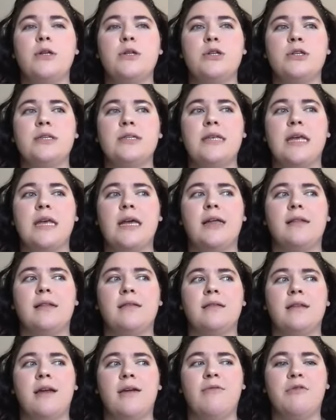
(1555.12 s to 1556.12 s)
just like
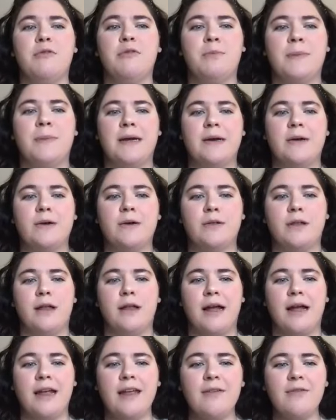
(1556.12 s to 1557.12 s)
live a better
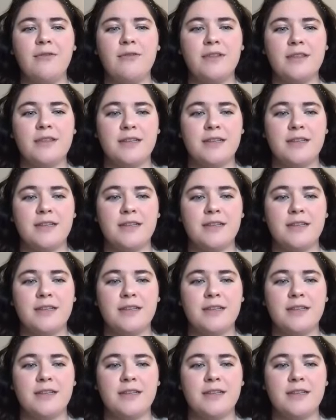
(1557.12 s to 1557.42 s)
life,